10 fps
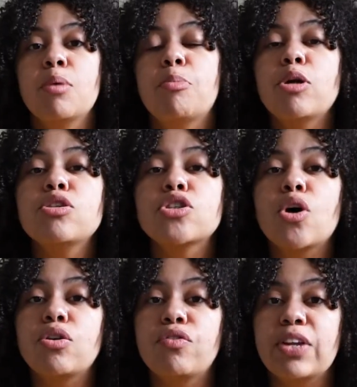poached
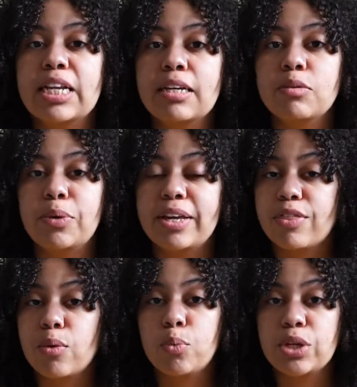cod fillet with
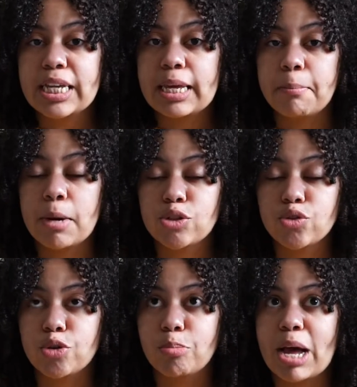wood ear
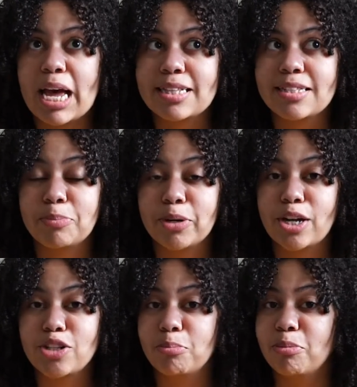mushroom and spring
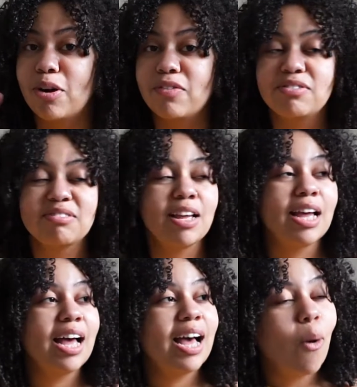onion broth.
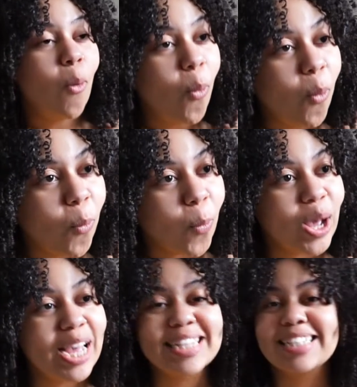Ooh,
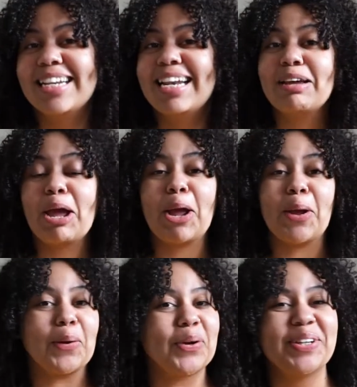I said it
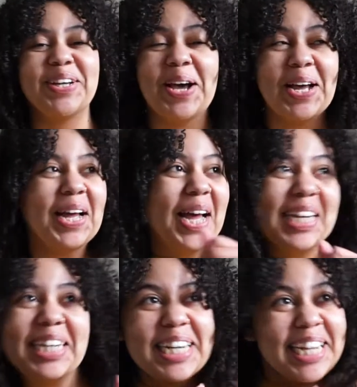again.
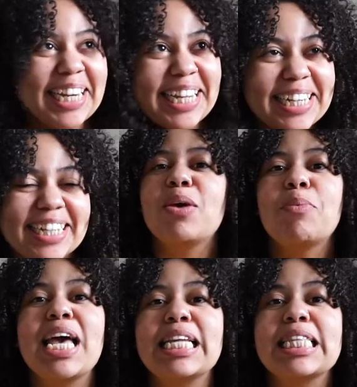Then
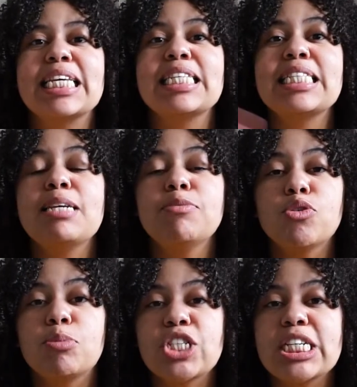we had the steamed
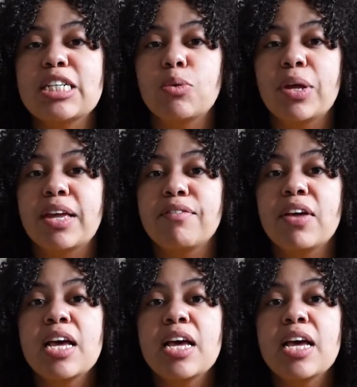aubergine with